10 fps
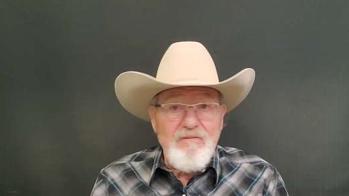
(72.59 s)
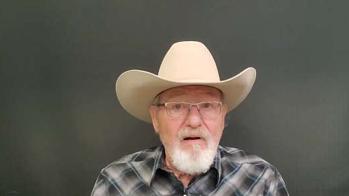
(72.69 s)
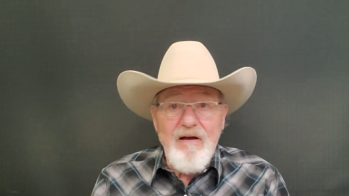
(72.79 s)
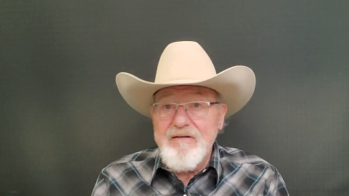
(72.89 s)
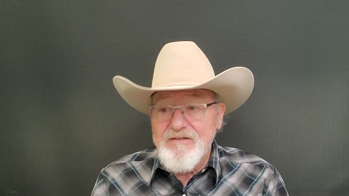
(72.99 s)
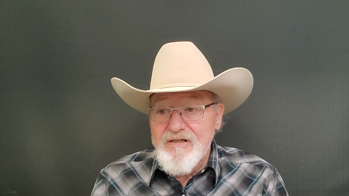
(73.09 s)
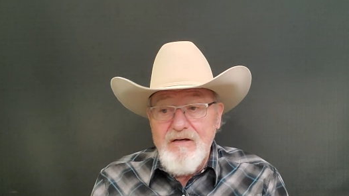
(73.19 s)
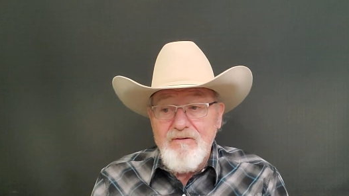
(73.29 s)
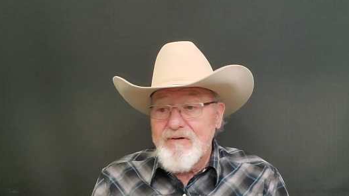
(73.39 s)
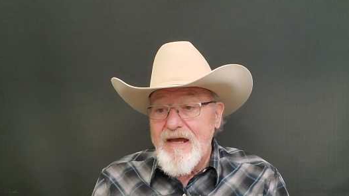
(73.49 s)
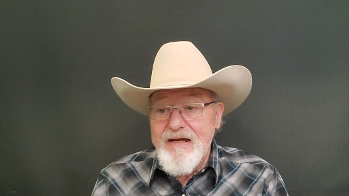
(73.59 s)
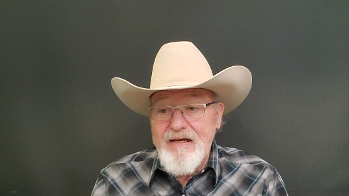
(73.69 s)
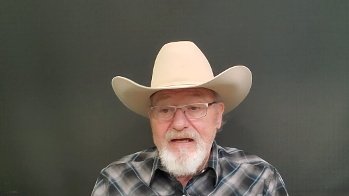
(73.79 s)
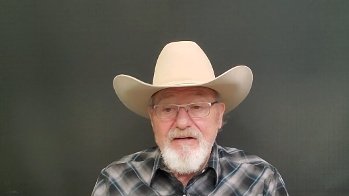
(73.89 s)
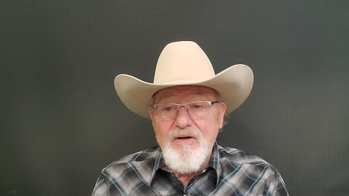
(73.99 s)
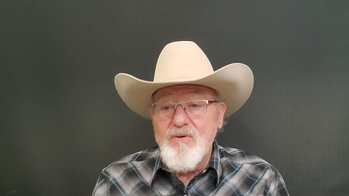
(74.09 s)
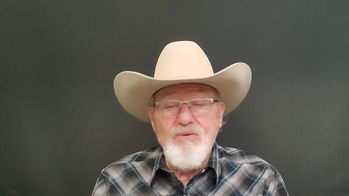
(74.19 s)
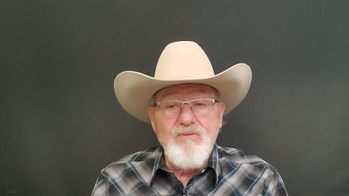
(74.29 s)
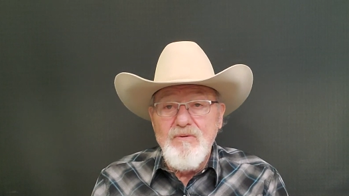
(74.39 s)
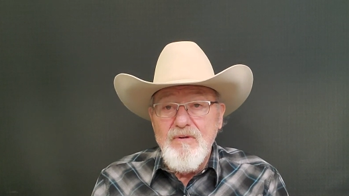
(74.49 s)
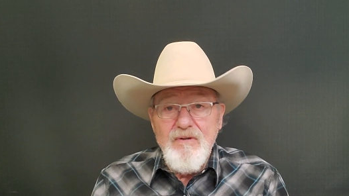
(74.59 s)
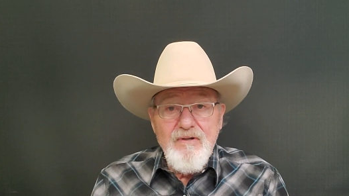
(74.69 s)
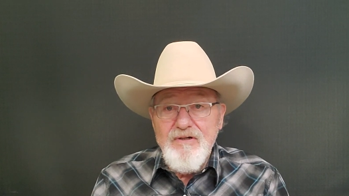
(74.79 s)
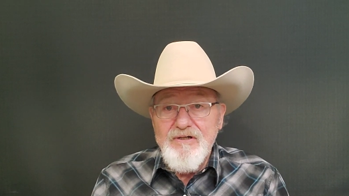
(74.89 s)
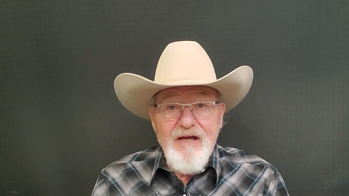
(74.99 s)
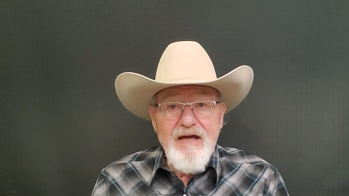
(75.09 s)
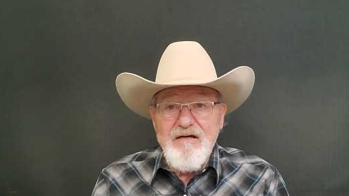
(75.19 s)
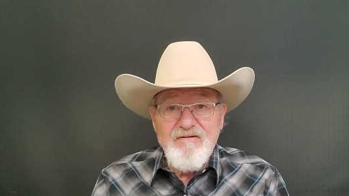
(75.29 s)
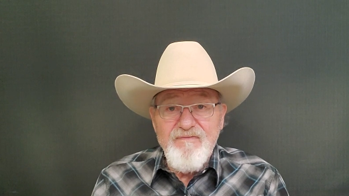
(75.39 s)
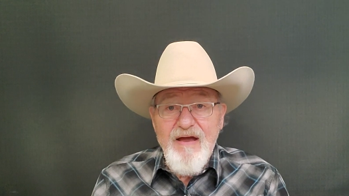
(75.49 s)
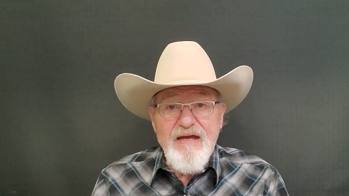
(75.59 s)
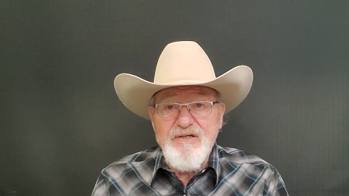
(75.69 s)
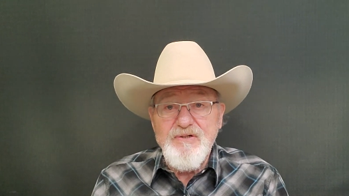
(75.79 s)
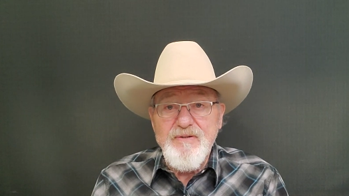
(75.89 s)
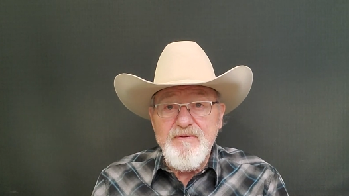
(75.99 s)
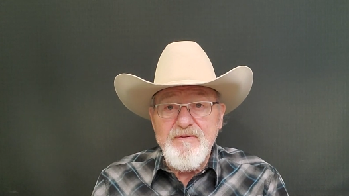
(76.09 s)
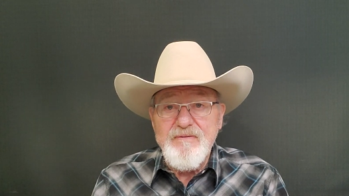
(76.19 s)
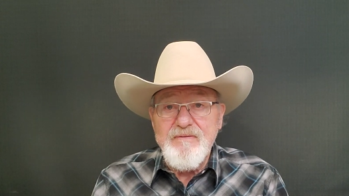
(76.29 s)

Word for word: try and I still can't get no satisfaction.